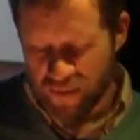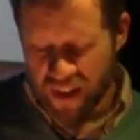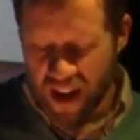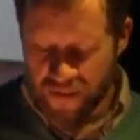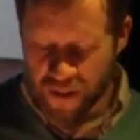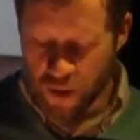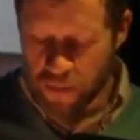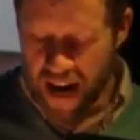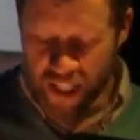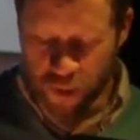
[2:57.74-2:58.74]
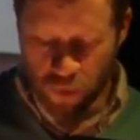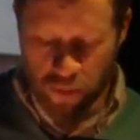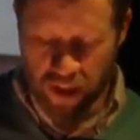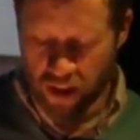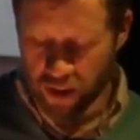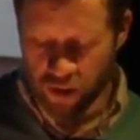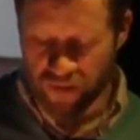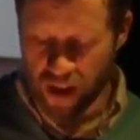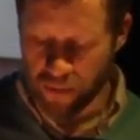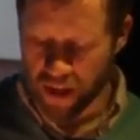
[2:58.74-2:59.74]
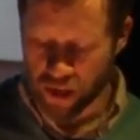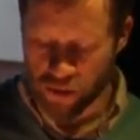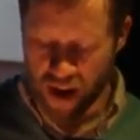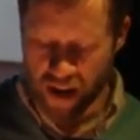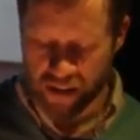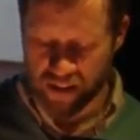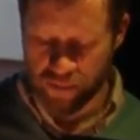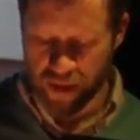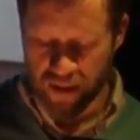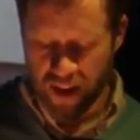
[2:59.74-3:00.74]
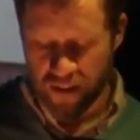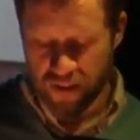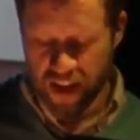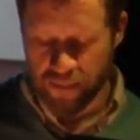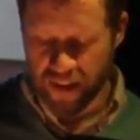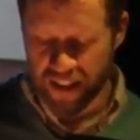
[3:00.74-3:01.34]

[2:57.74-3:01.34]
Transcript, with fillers: I figured past women had also found me unattractive, but they had been